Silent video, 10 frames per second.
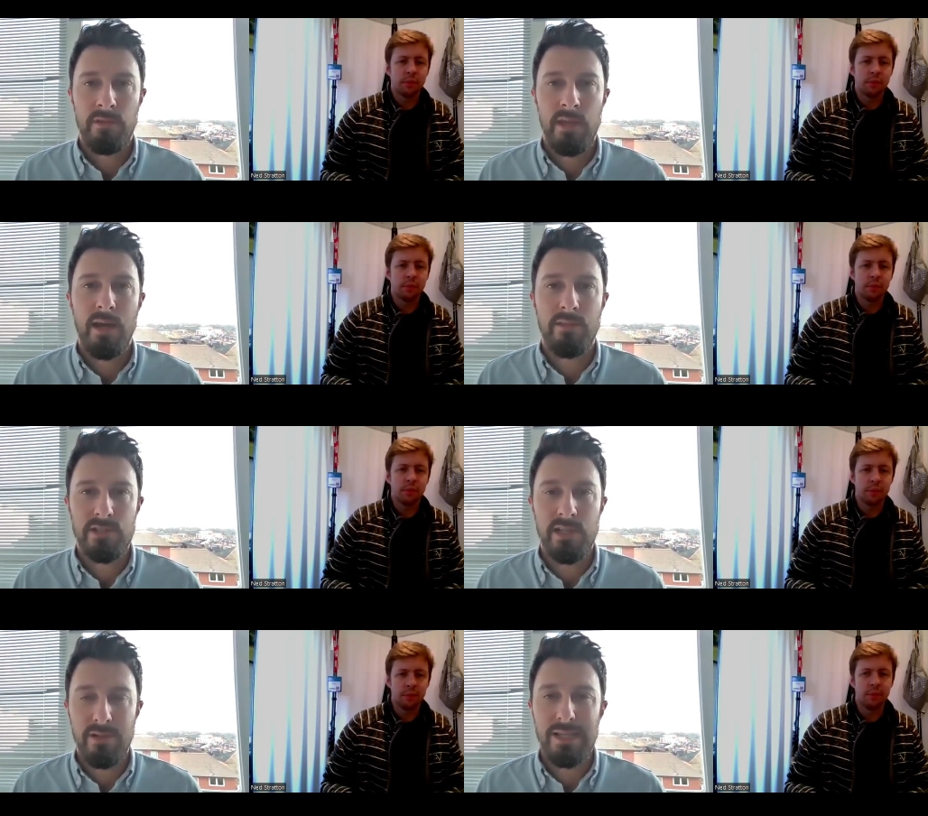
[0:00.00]
Speaker 1: yeah, the
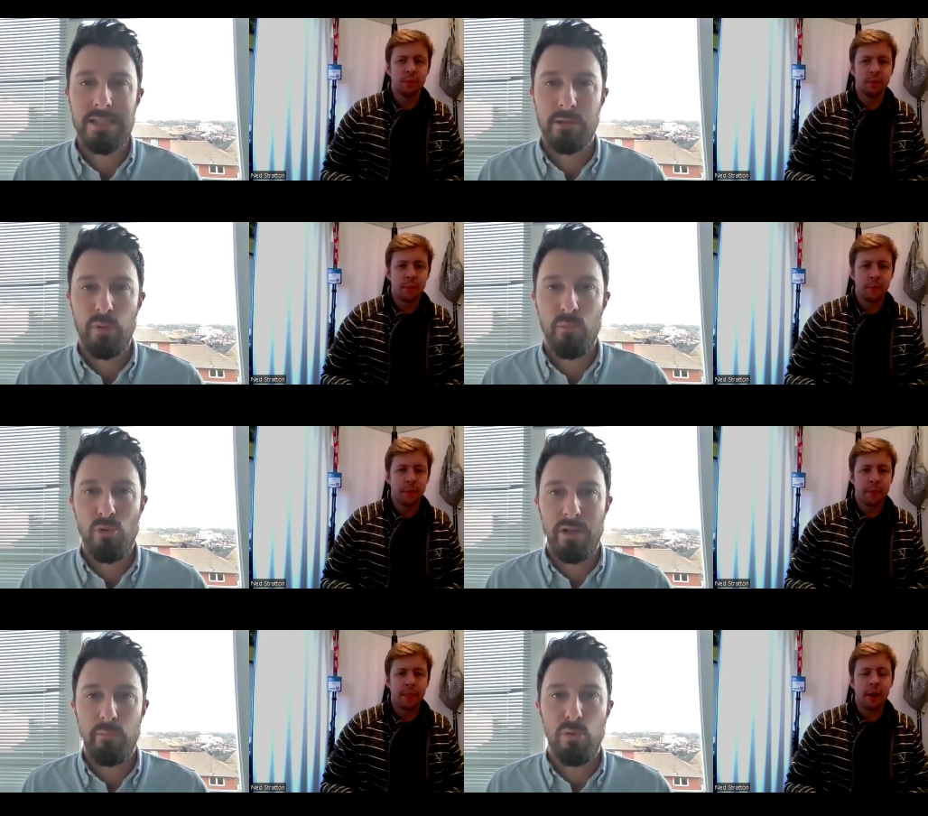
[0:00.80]
CV is going to be
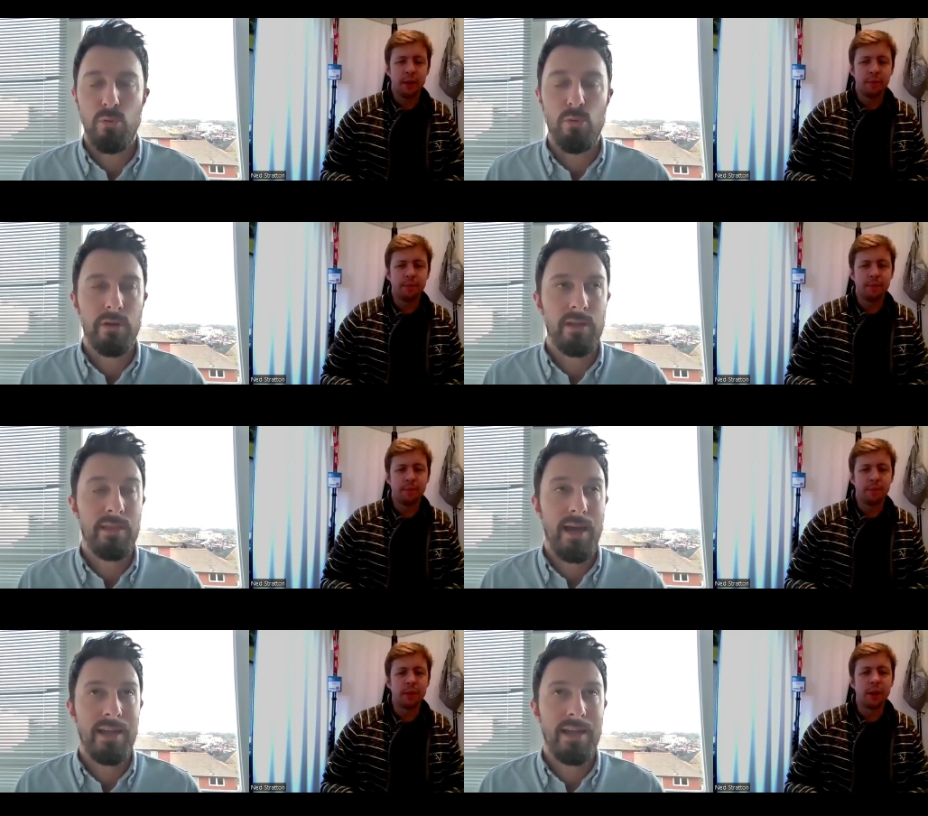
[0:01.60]
more important
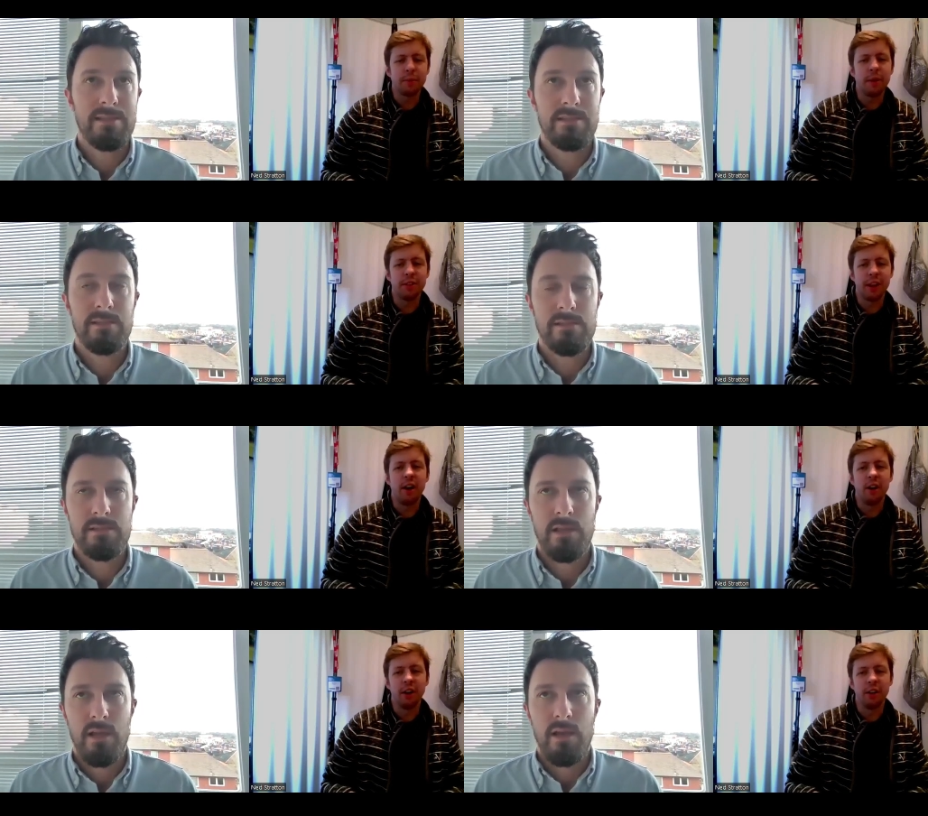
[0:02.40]
in that. Instance. I suppose
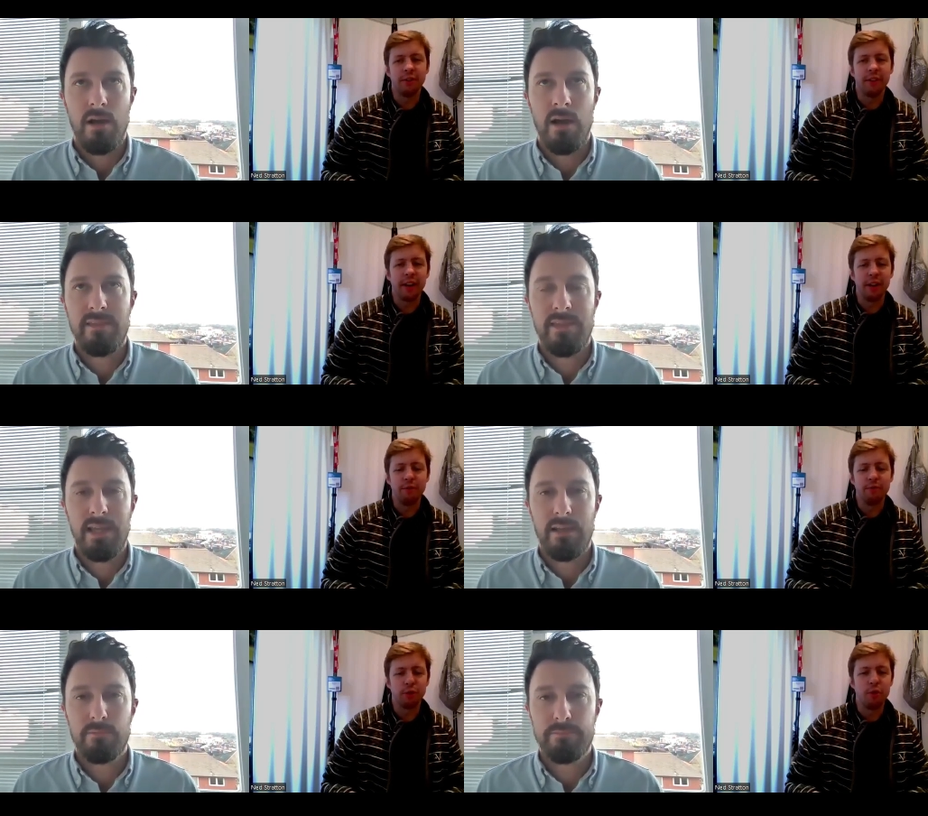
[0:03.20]
that highlights the I
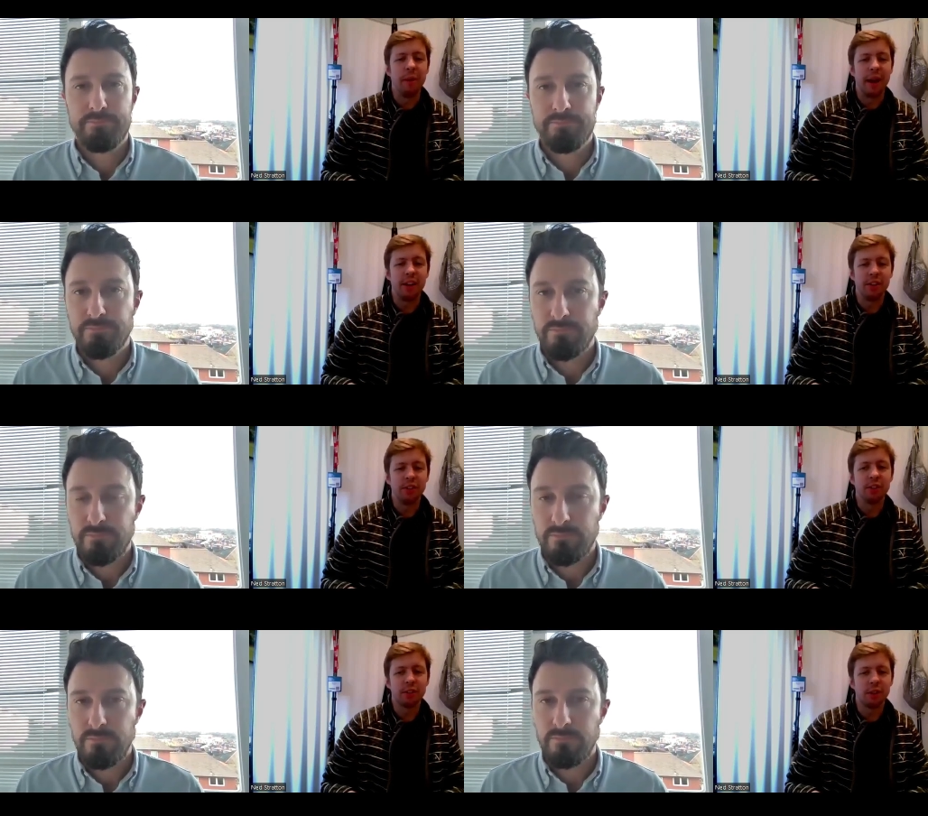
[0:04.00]
value think, of
Speaker 2: recruitment
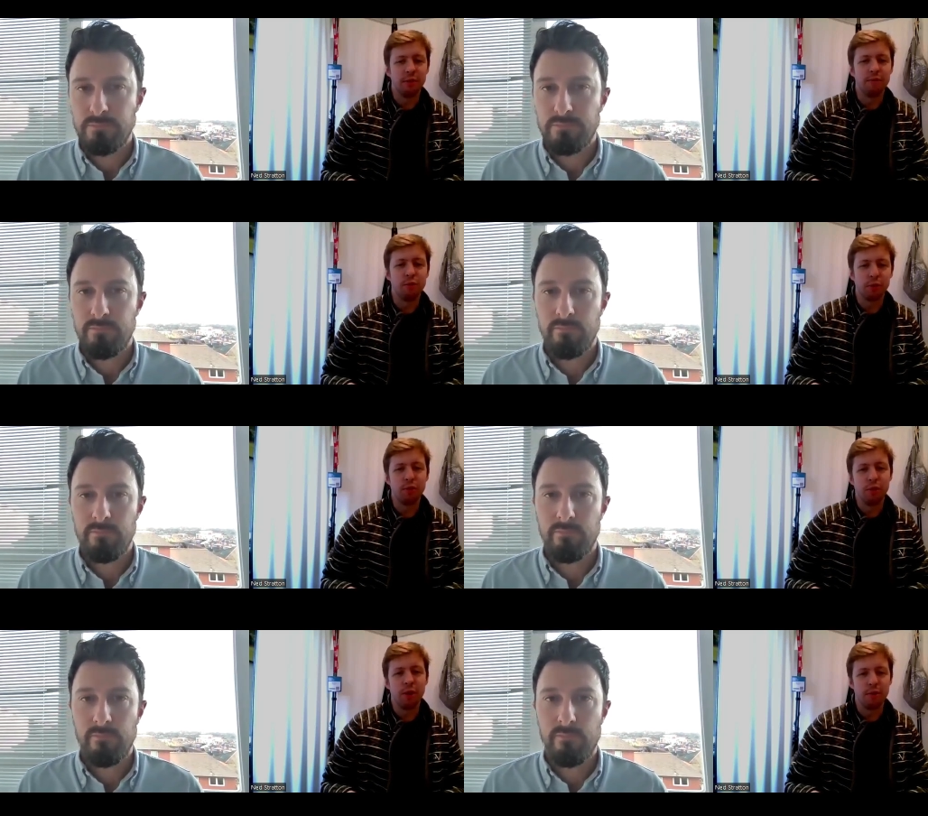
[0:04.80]
agents of
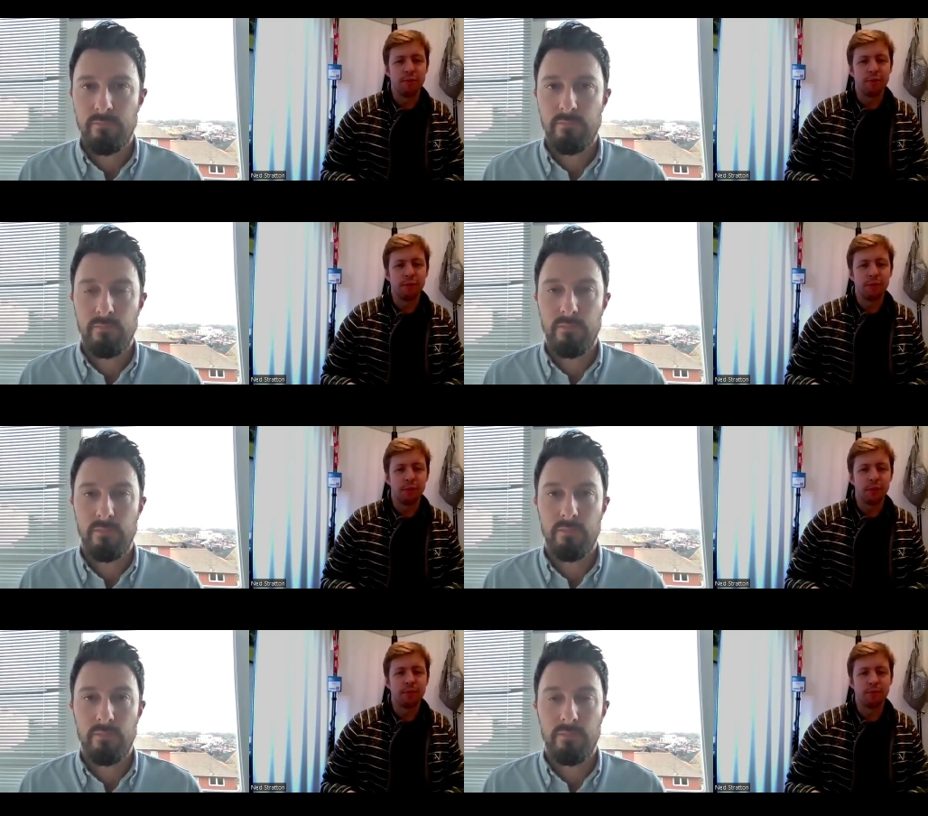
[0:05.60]
recruit of
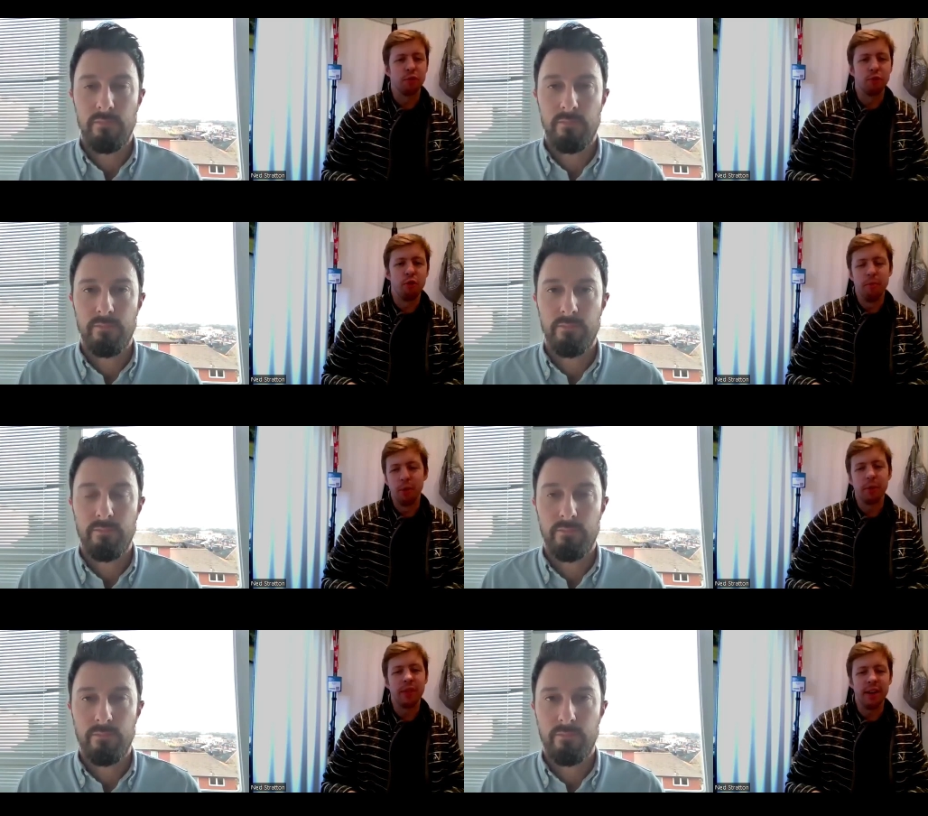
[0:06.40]

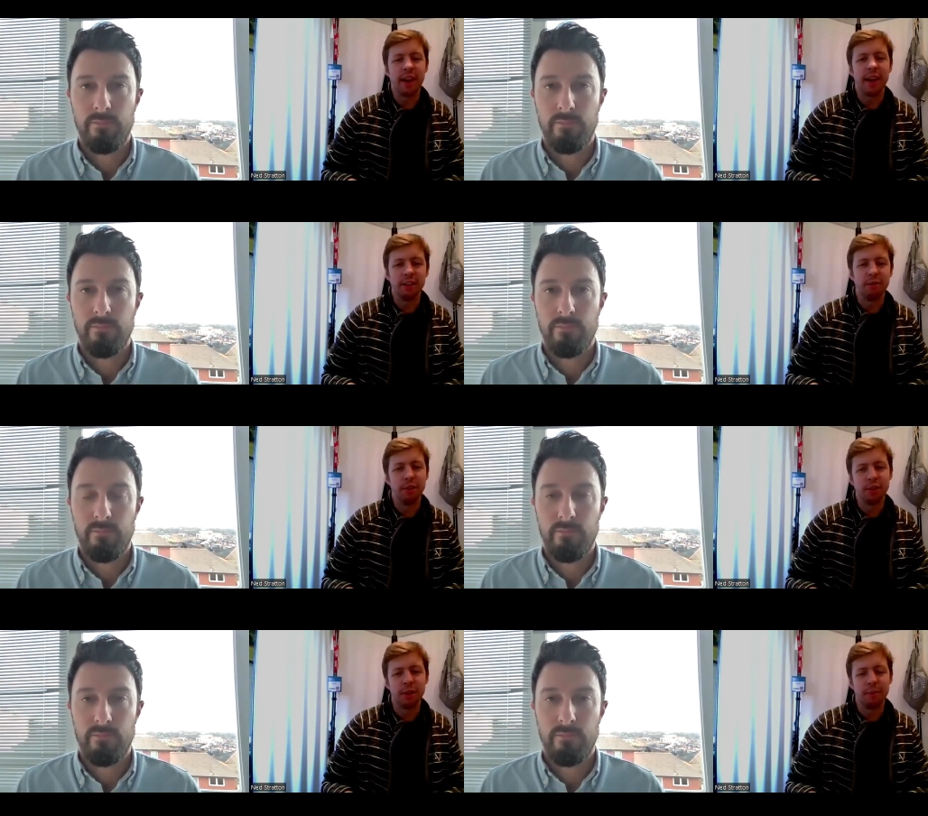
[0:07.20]
recruitment within
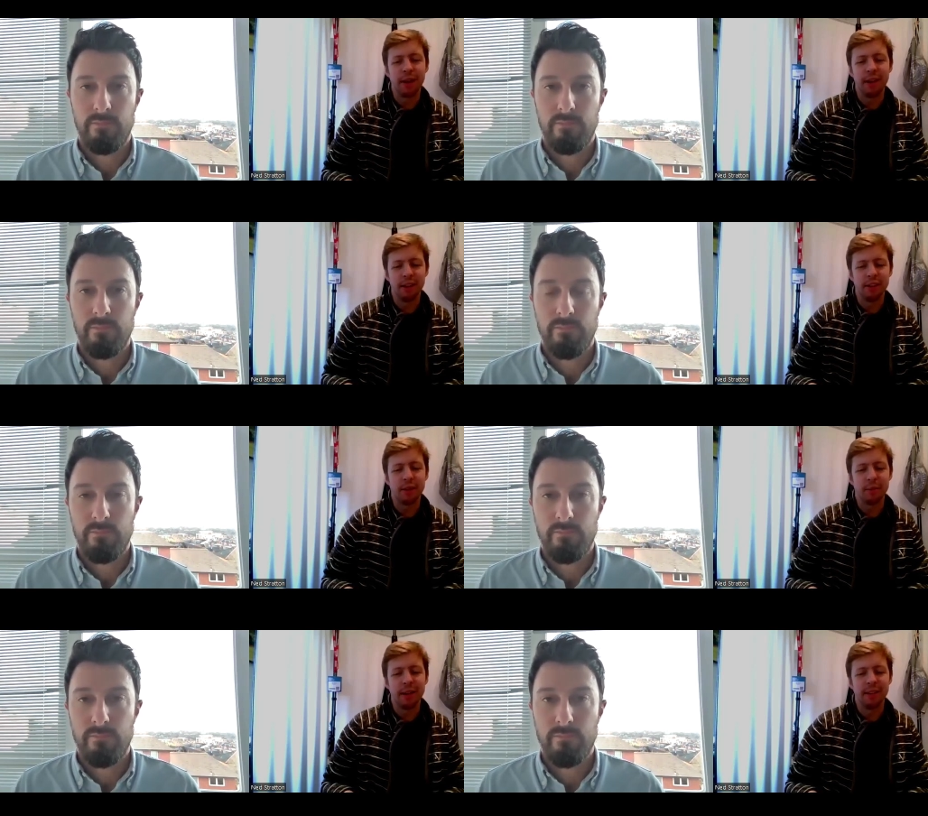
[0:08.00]
data is,
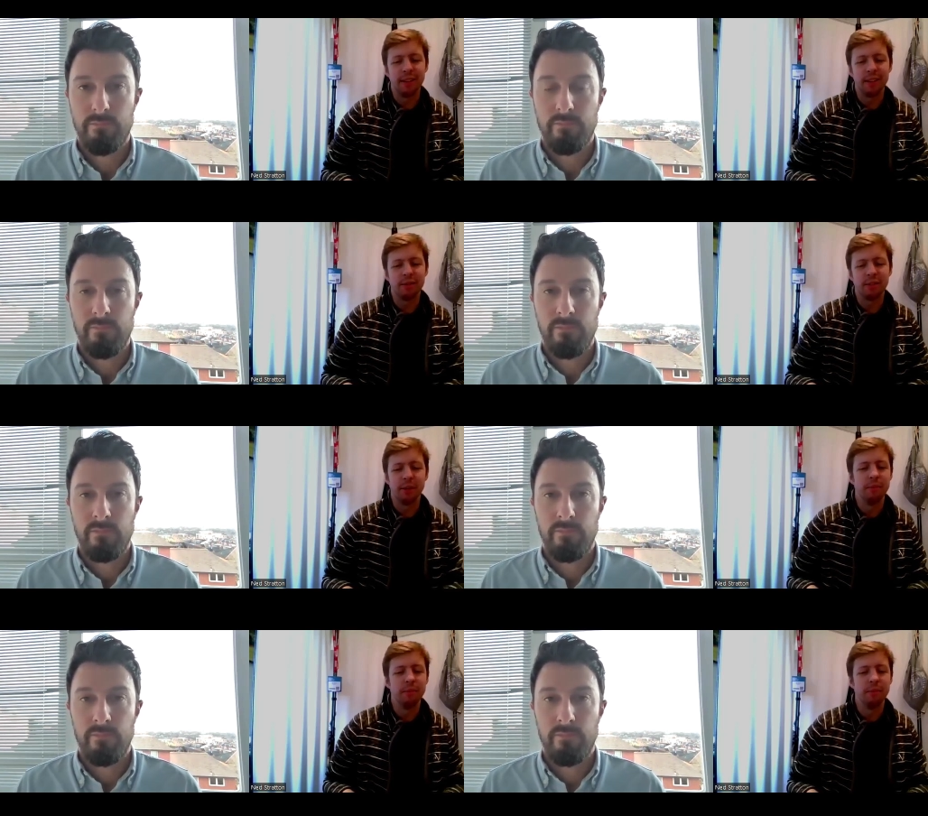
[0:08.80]
is the ability